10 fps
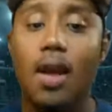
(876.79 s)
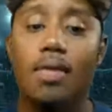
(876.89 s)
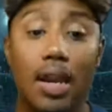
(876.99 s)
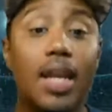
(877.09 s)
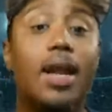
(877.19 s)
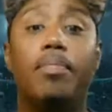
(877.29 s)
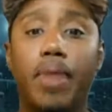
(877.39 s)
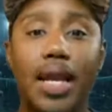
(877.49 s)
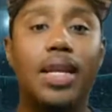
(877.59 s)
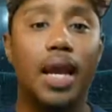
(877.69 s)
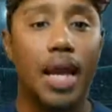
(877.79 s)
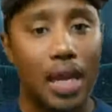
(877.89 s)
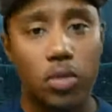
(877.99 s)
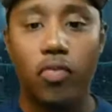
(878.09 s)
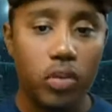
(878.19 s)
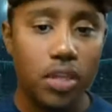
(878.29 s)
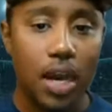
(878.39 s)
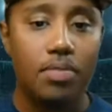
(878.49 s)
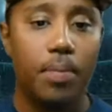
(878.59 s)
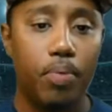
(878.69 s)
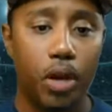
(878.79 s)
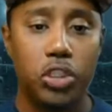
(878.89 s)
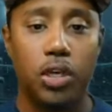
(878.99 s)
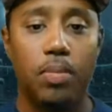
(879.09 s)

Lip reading: Now, they got to him a few times. They pressured him.